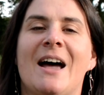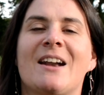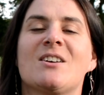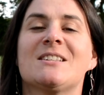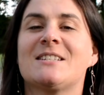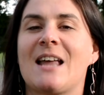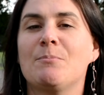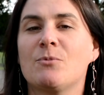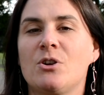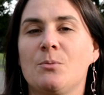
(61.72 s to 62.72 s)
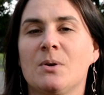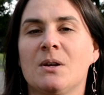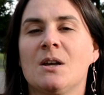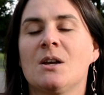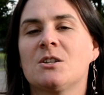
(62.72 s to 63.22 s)
and our STEM group,
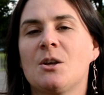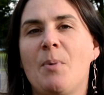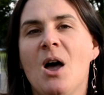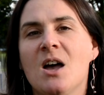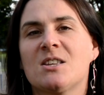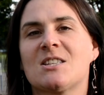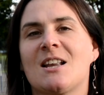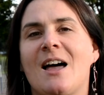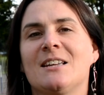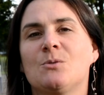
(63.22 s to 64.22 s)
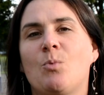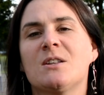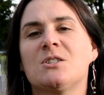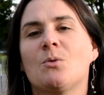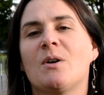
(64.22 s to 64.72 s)
to personalise
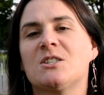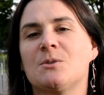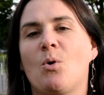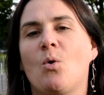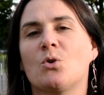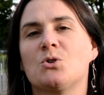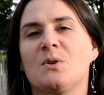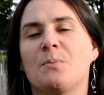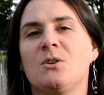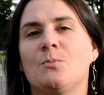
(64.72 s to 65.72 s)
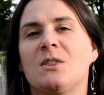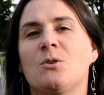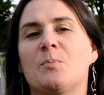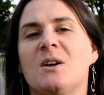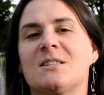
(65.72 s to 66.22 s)
one-to-one support with
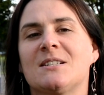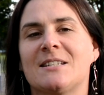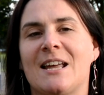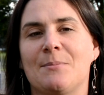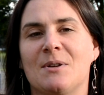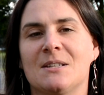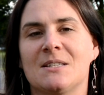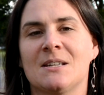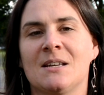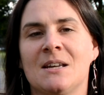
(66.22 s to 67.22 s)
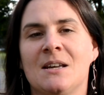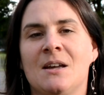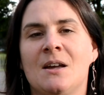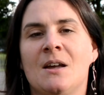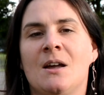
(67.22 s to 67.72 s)
your personal statement.
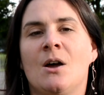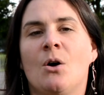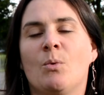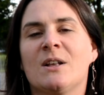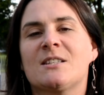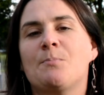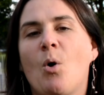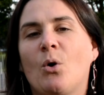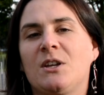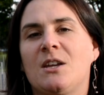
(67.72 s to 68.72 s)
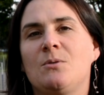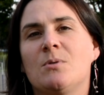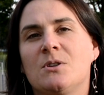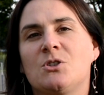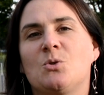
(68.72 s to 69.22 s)
We'll support you
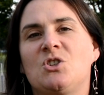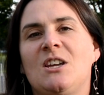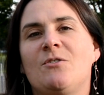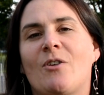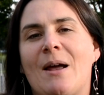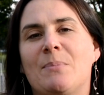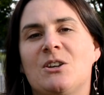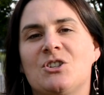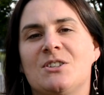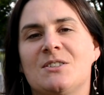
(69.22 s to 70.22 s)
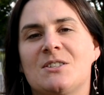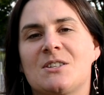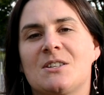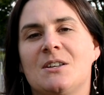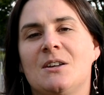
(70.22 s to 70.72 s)
to achieve your
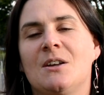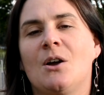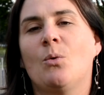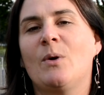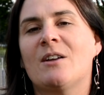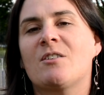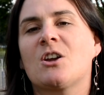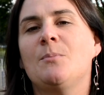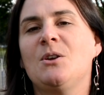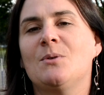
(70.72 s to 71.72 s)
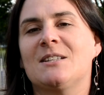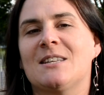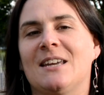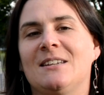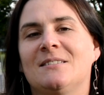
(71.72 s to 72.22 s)
ambitions. We are a
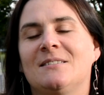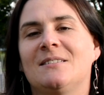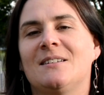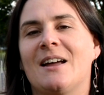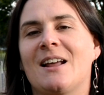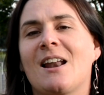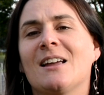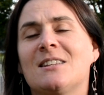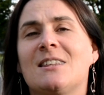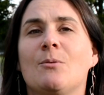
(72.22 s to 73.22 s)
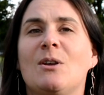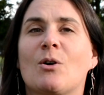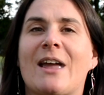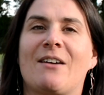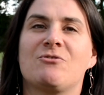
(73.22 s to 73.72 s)
community, and I like to think we
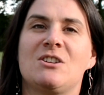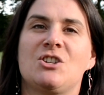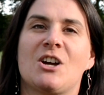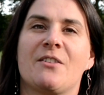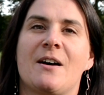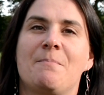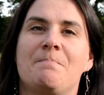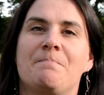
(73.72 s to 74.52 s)
look after each other.